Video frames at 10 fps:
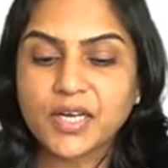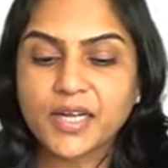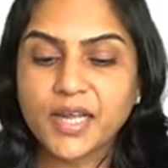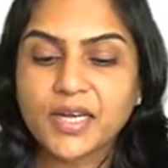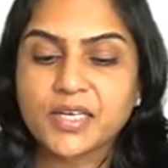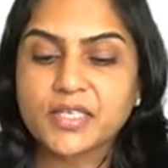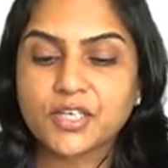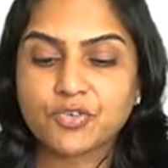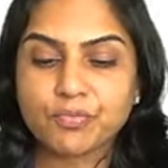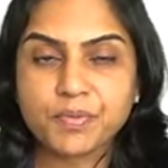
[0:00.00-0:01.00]
containers
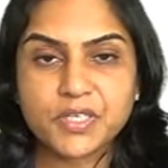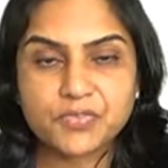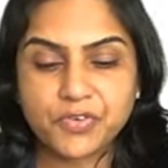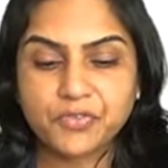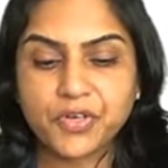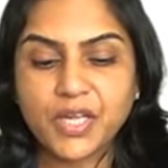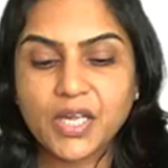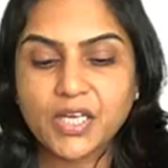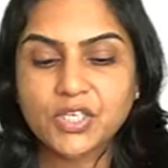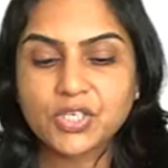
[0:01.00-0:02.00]
at rupees 50
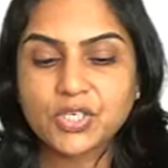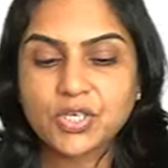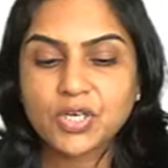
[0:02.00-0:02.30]
each.